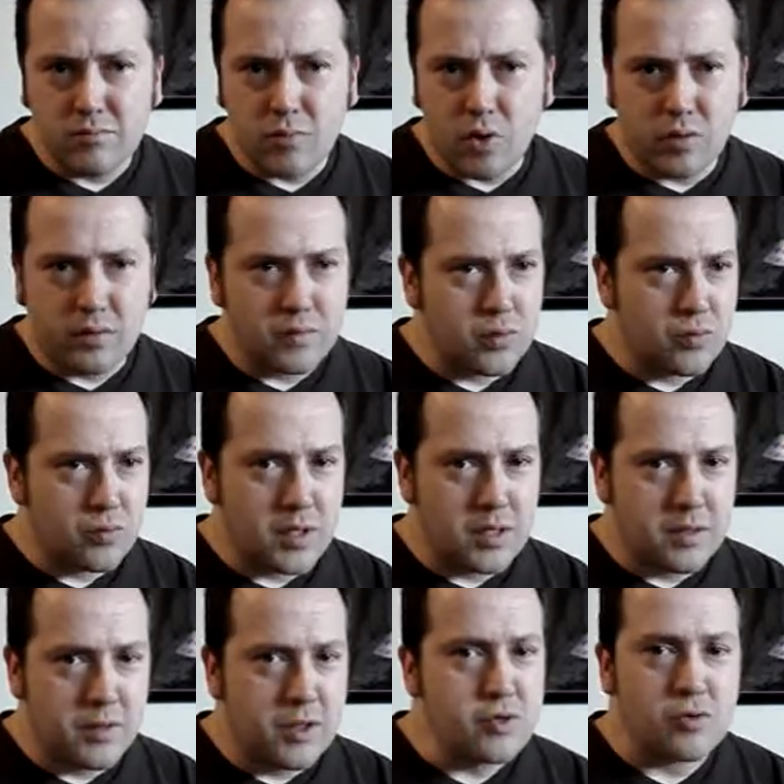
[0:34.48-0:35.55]
all of you
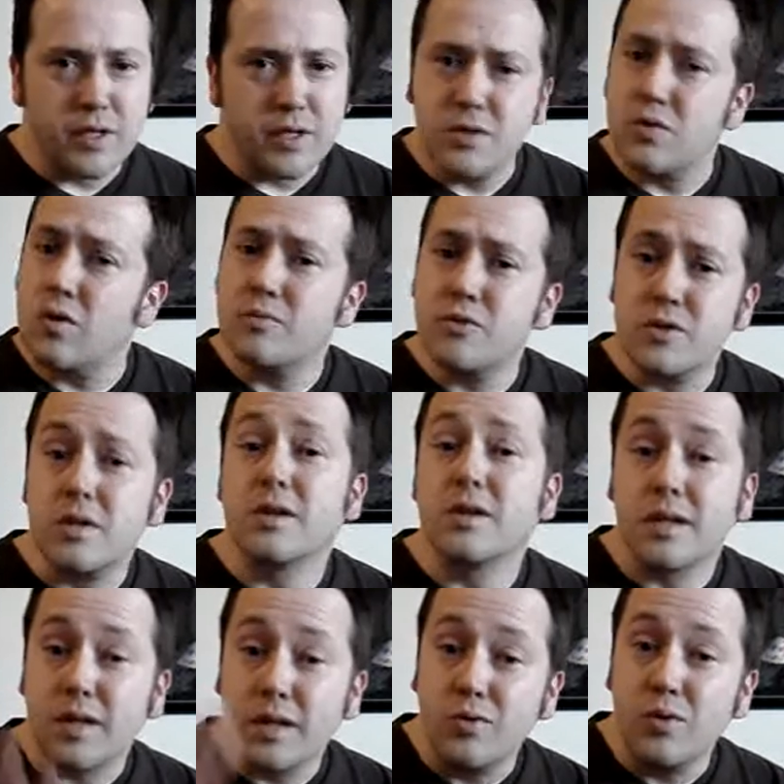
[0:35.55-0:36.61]
individually, so I'm just going
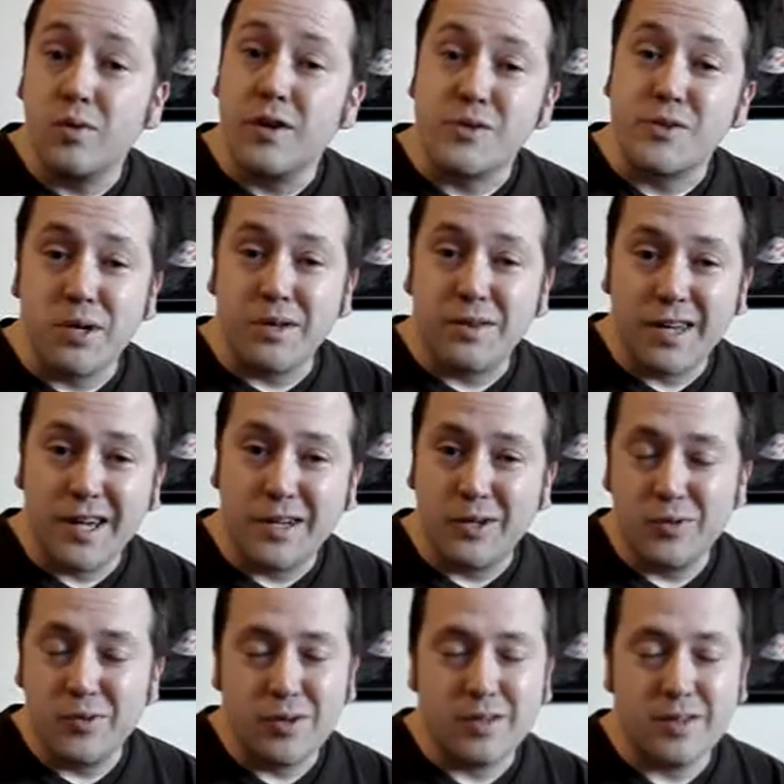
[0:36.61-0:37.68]
to give you a nice big thank you.
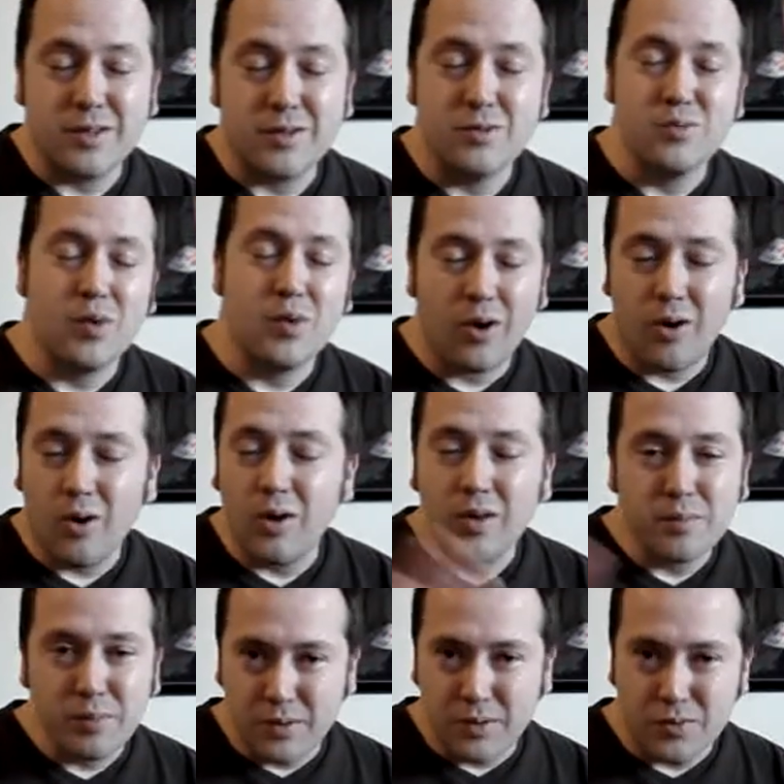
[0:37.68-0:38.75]
You all
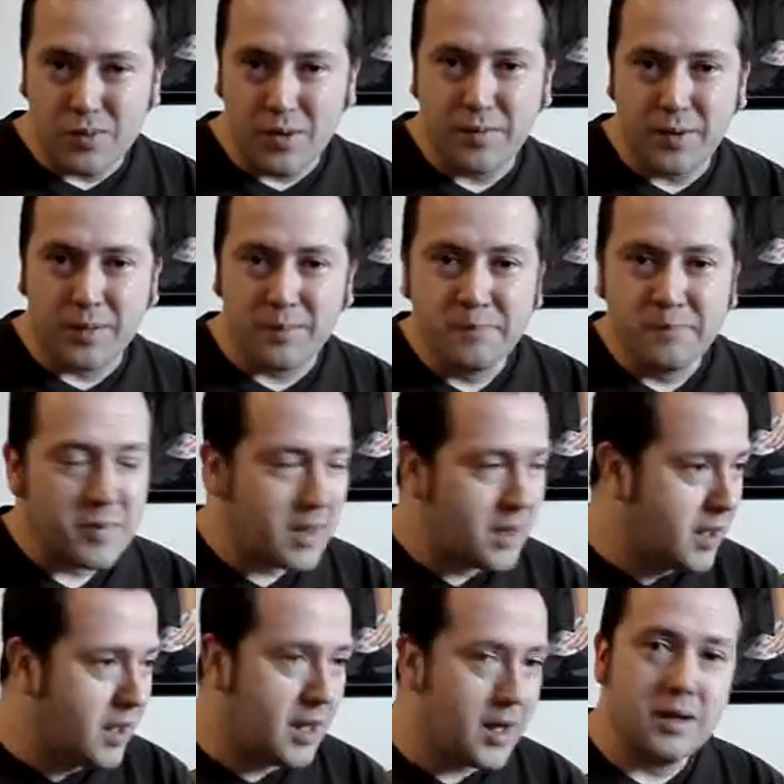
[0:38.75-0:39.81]
have been terrific,
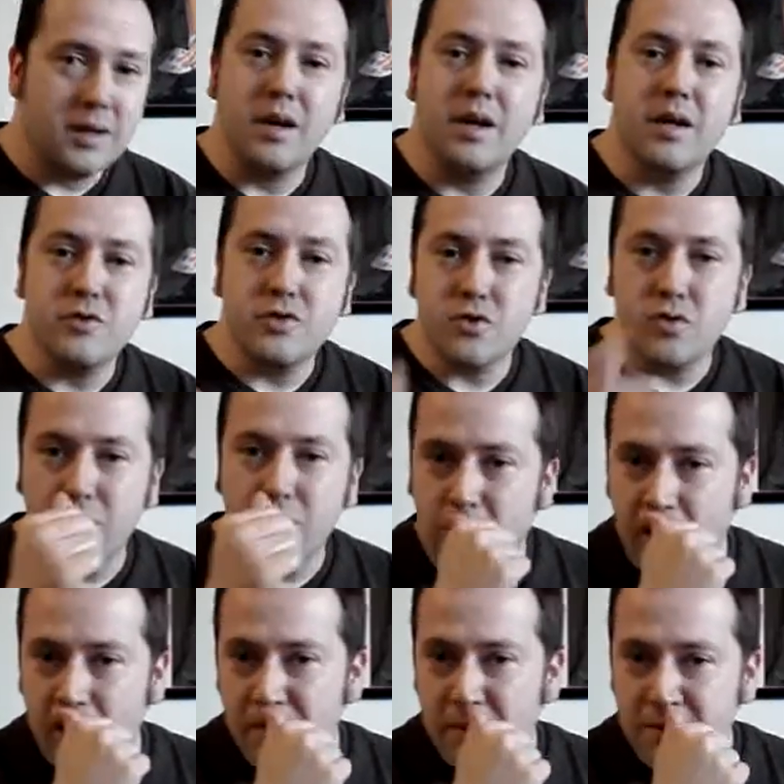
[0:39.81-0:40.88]
and enjoy your
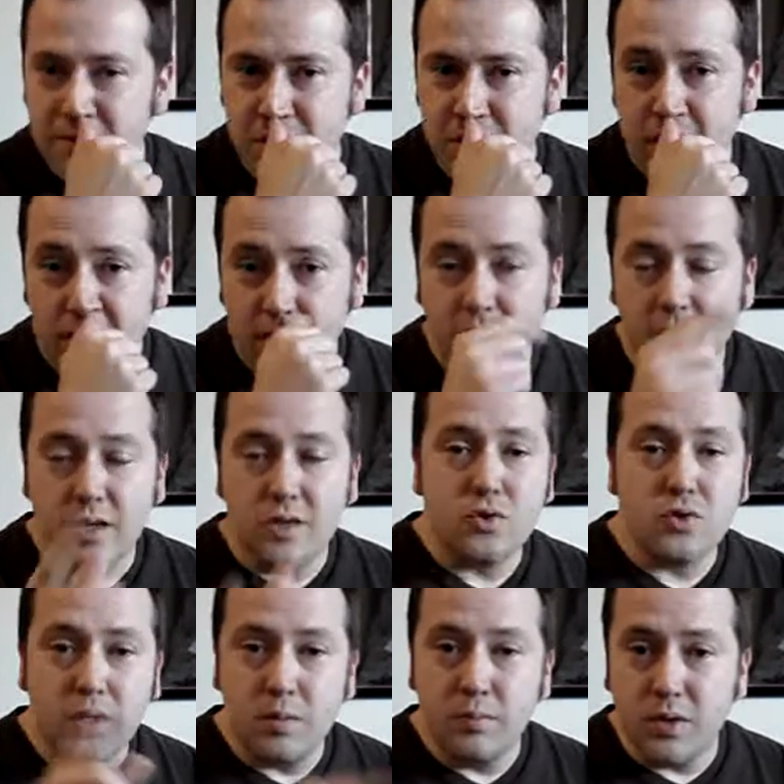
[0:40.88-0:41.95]
comments, and
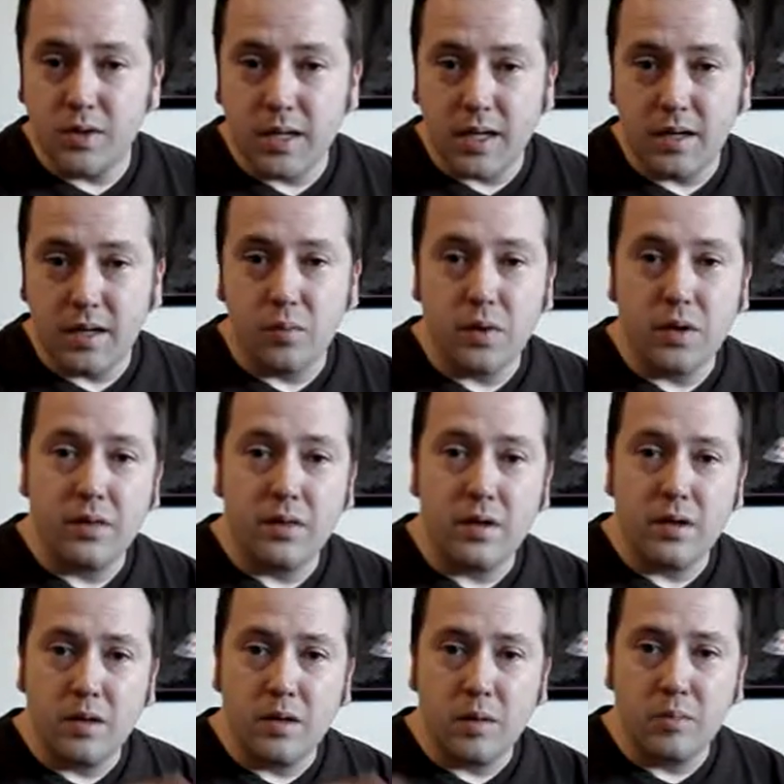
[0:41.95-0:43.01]
enjoy communicating with
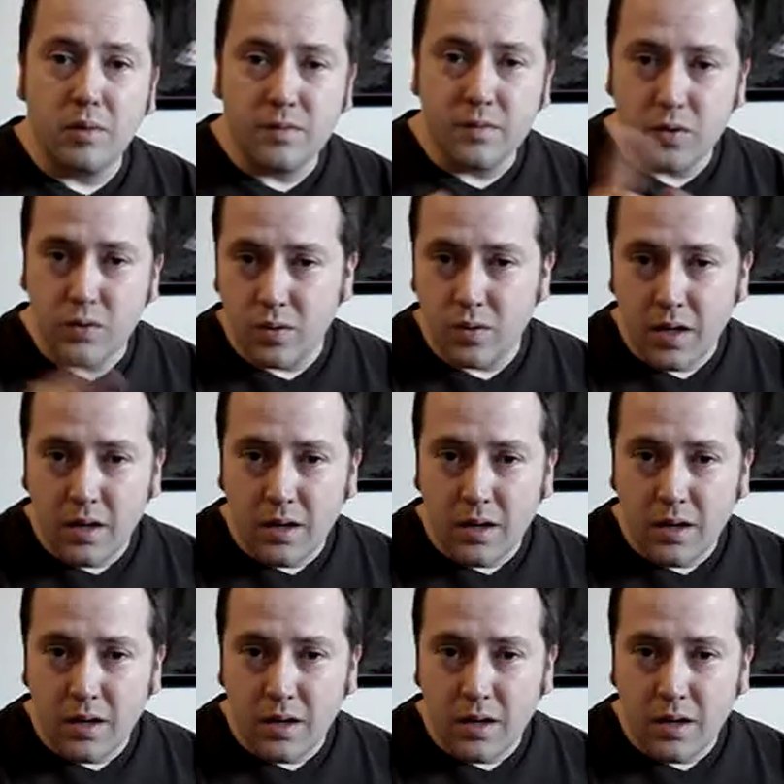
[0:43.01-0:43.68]
a number of you